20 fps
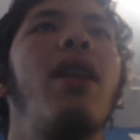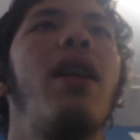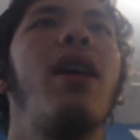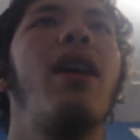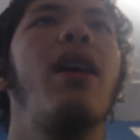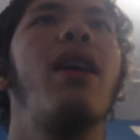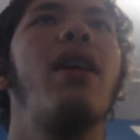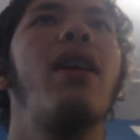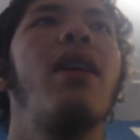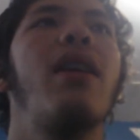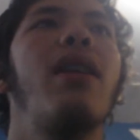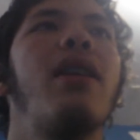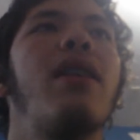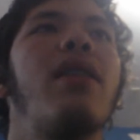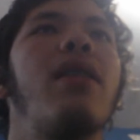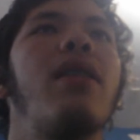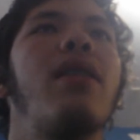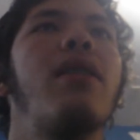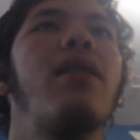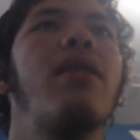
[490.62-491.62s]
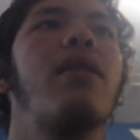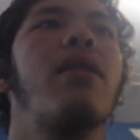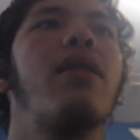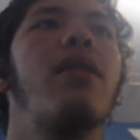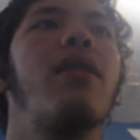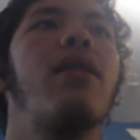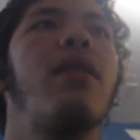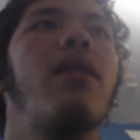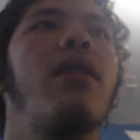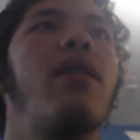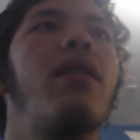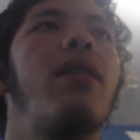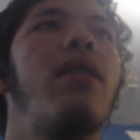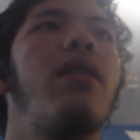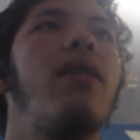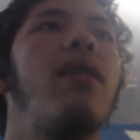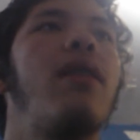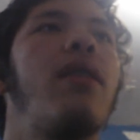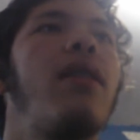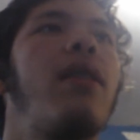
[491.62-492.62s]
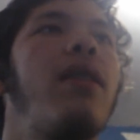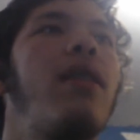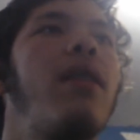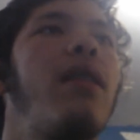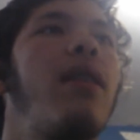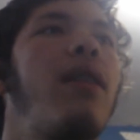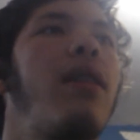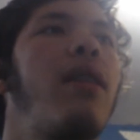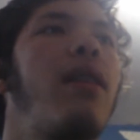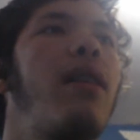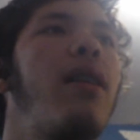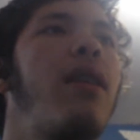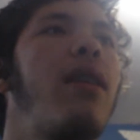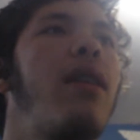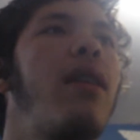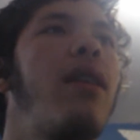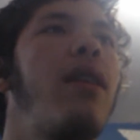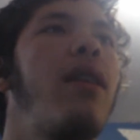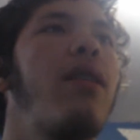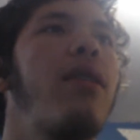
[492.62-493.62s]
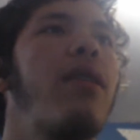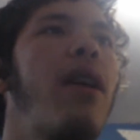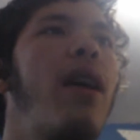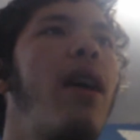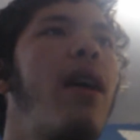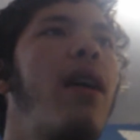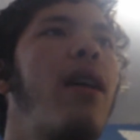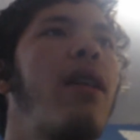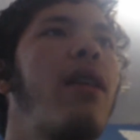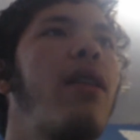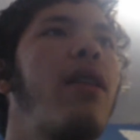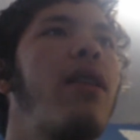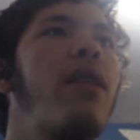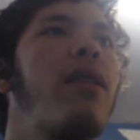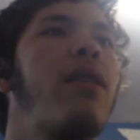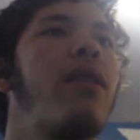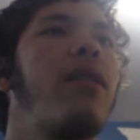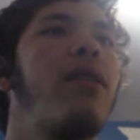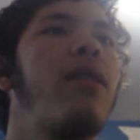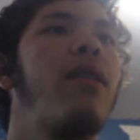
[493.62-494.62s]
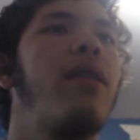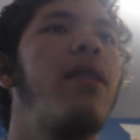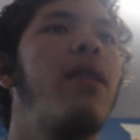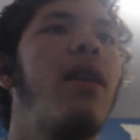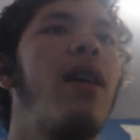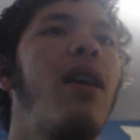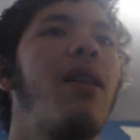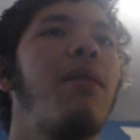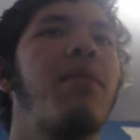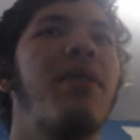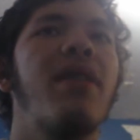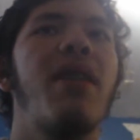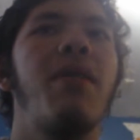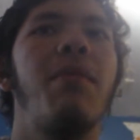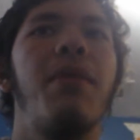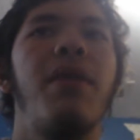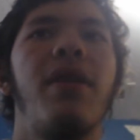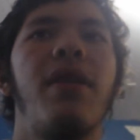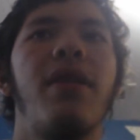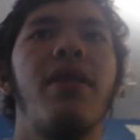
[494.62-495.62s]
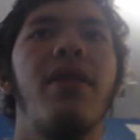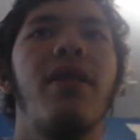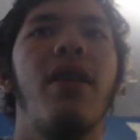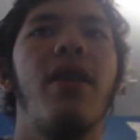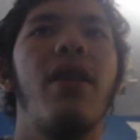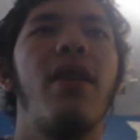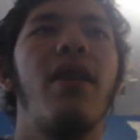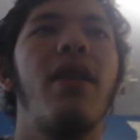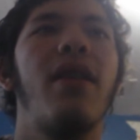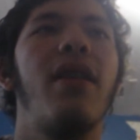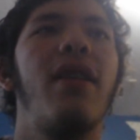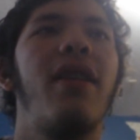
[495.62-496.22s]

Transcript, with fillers: line. That's what they mean. Okay. I'm skipping this song.